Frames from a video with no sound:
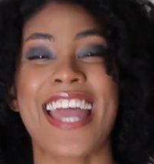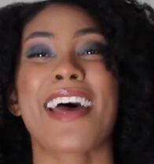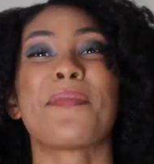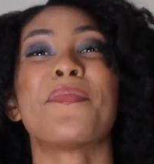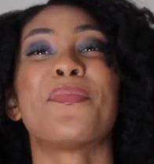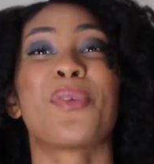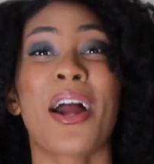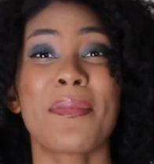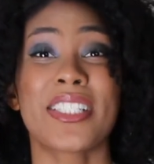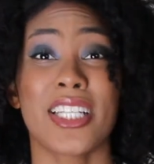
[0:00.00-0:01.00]
and I'm
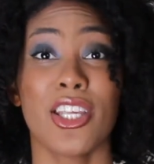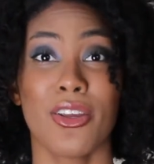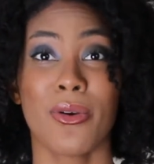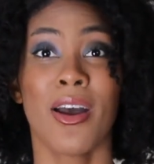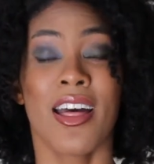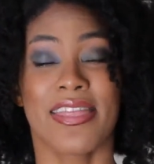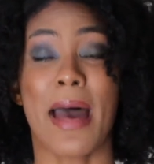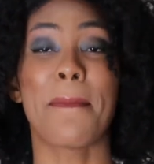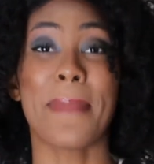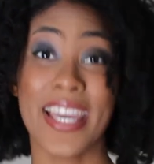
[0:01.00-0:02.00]
promising you
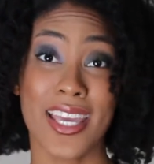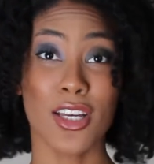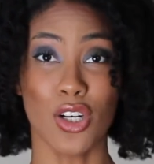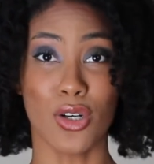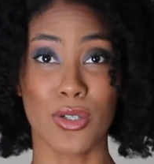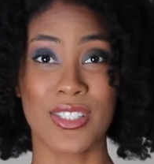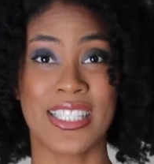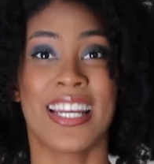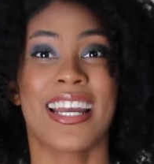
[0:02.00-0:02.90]
that making goals